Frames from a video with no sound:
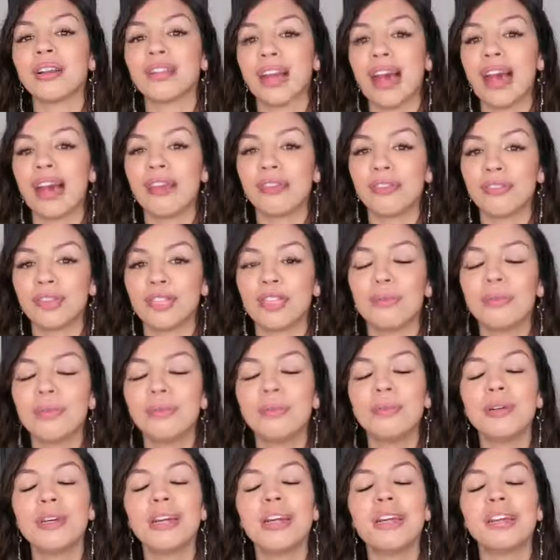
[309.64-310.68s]
that I feel like
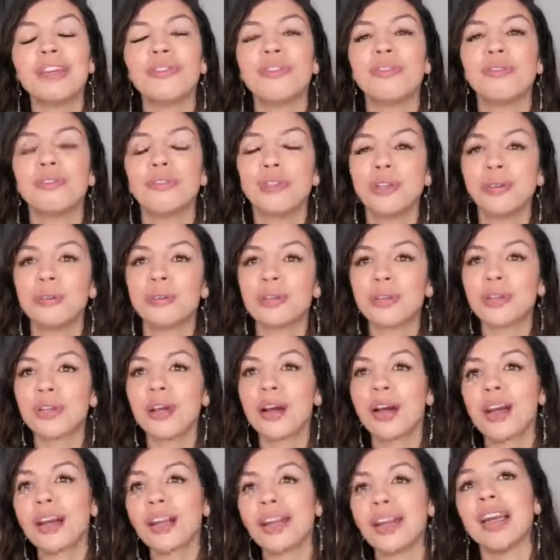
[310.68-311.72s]
people get confused
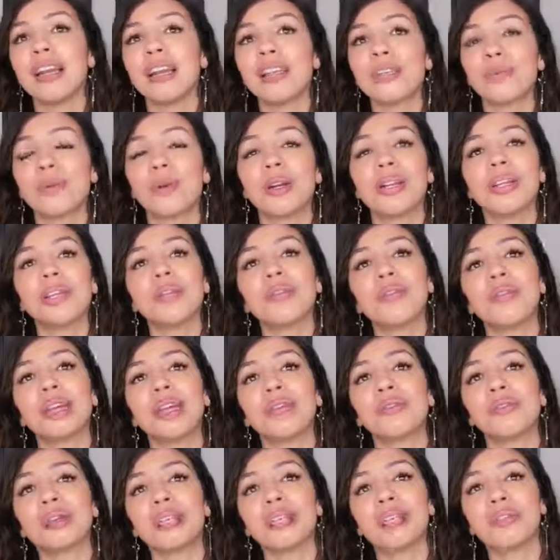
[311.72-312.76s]
on, and it's one of the
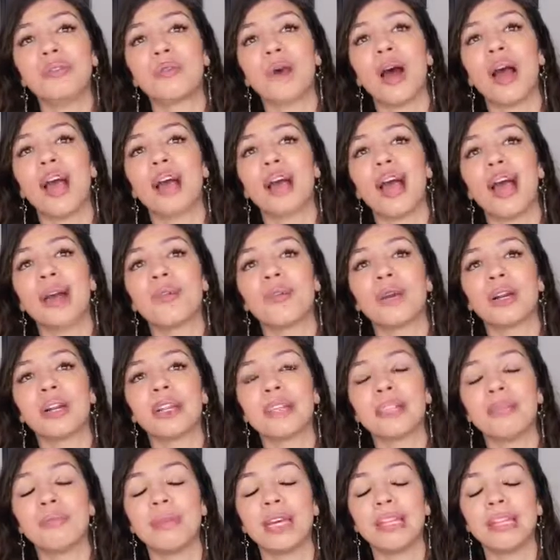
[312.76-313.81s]
main reasons why I
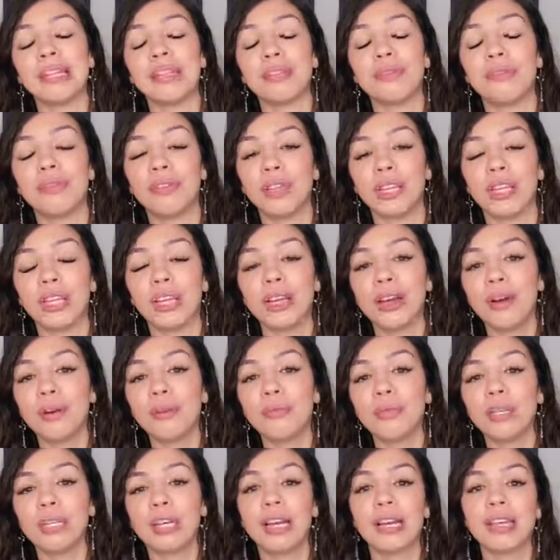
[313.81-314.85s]
wanted to make this video,
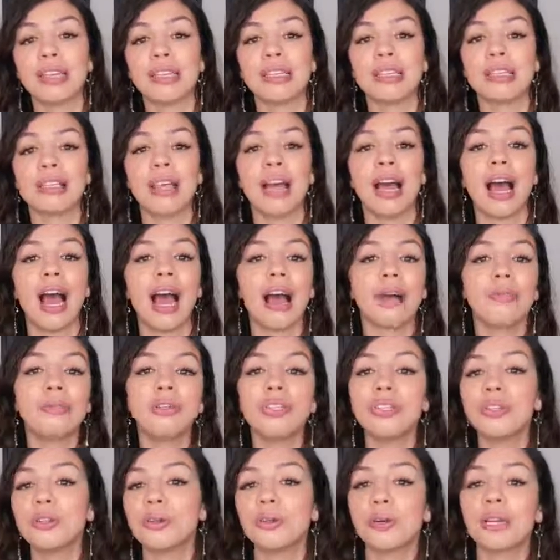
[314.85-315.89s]
because I
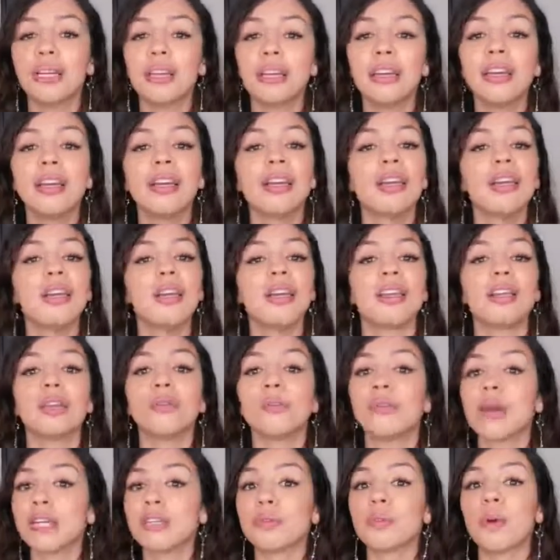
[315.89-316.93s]
was doing the
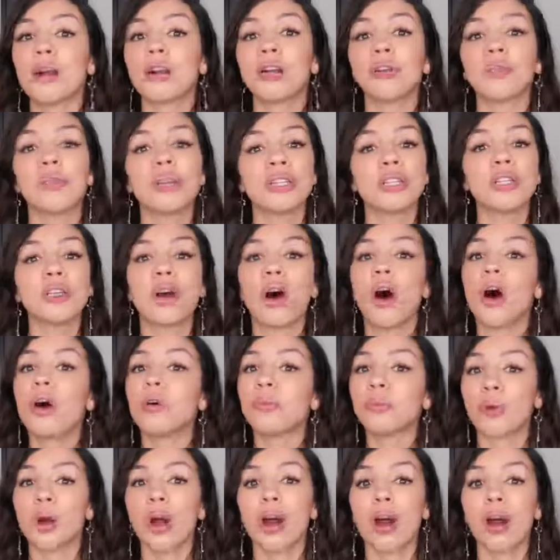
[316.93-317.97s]
rice water rinse
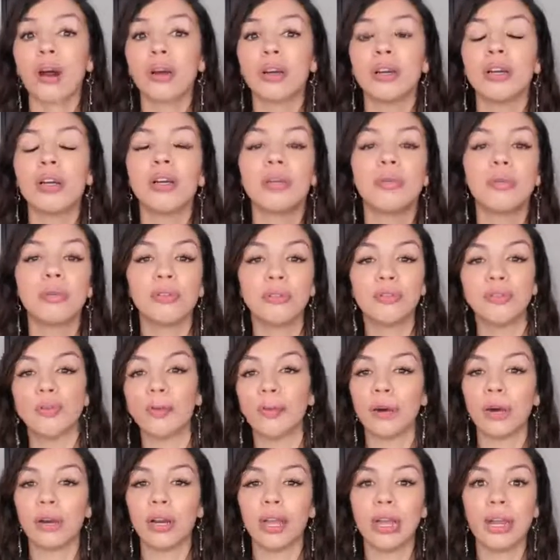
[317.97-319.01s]
all wrong
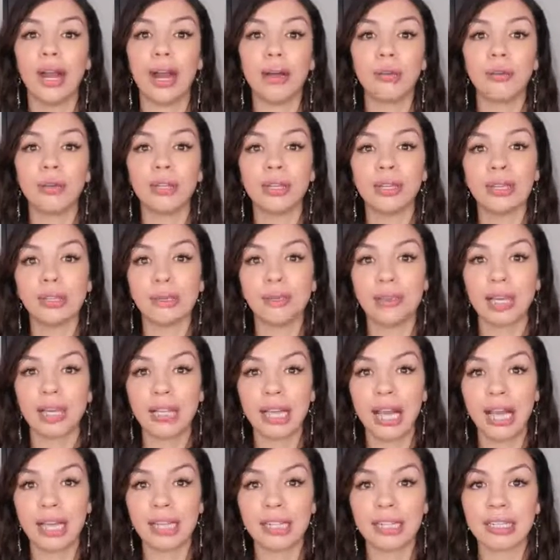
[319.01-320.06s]
before, and I will explain
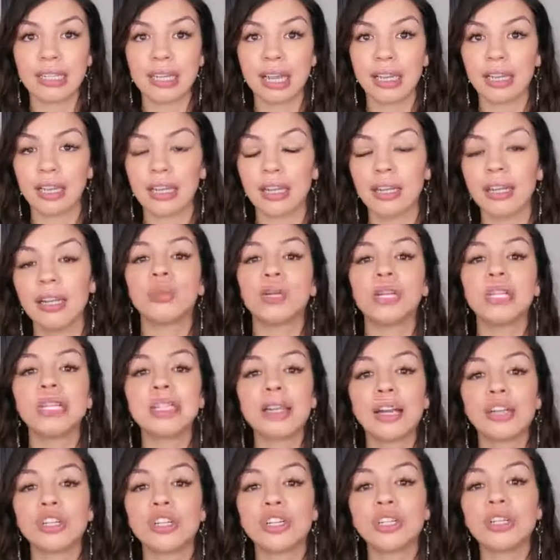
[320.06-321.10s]
that in a second. But
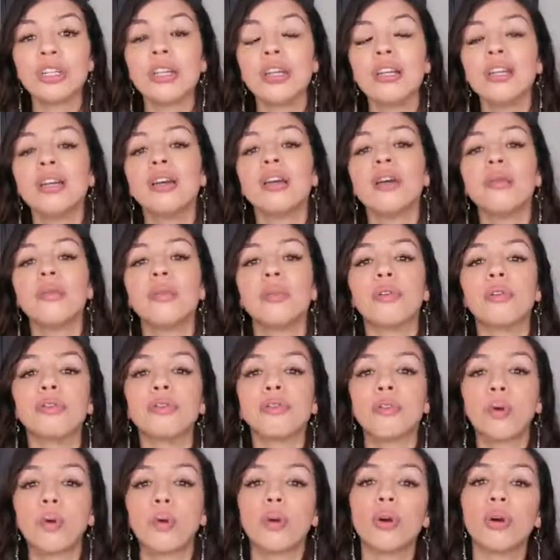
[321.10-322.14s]
essentially,
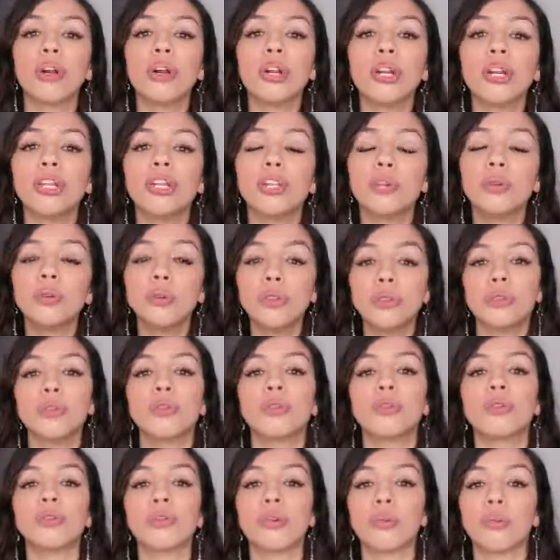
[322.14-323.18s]
before you
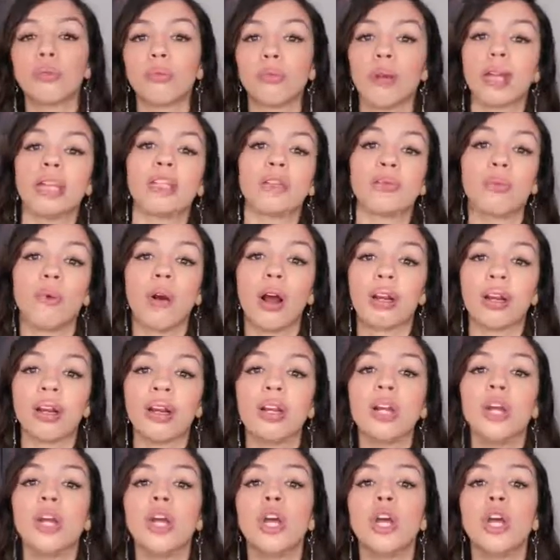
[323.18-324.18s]
use rice water,